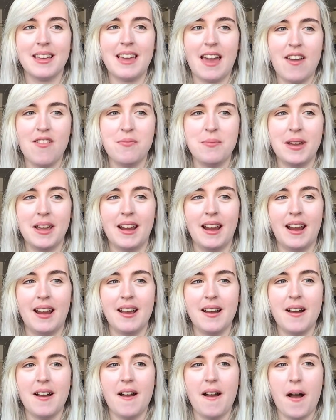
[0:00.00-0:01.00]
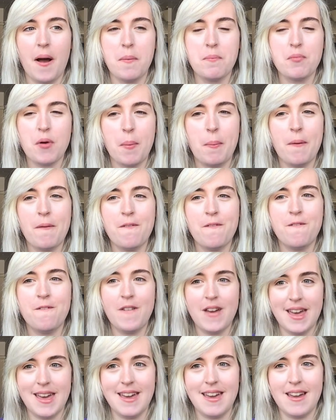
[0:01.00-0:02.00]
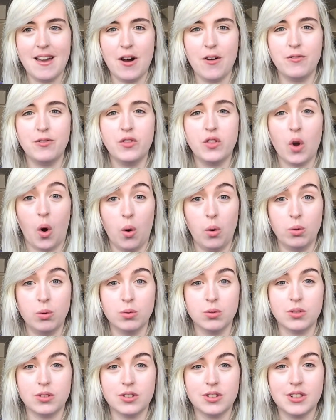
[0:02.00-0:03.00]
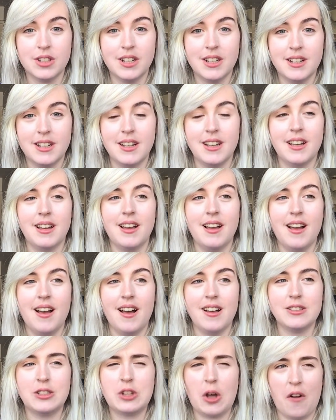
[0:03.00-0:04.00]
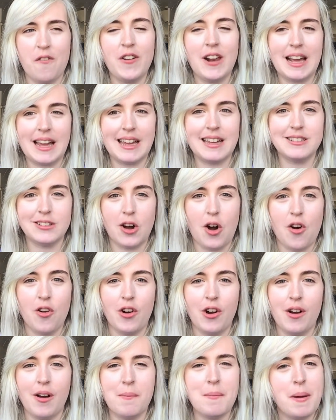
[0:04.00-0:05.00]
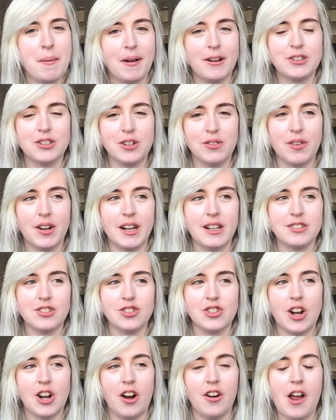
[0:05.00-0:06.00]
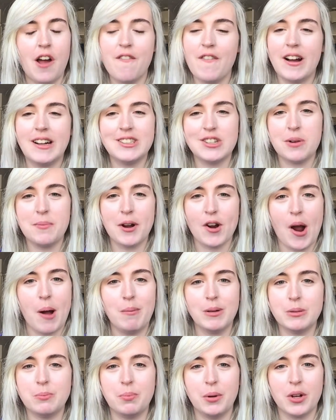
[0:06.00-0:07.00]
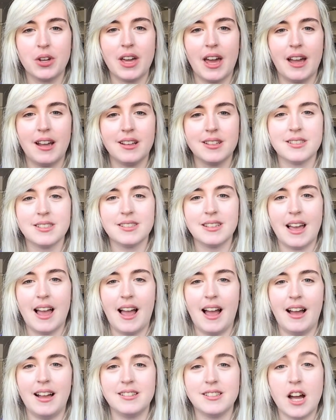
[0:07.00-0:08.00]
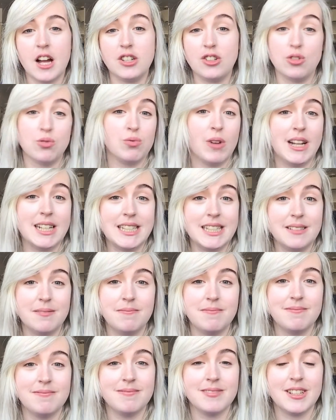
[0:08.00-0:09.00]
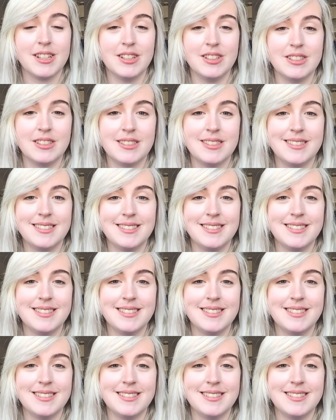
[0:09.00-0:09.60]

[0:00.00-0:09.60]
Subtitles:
gave me a proper fear of dolls. So I feel like it is a horror. Maybe I shouldn't have read it as a child. I found it on my grandma's bookcase and I just read it because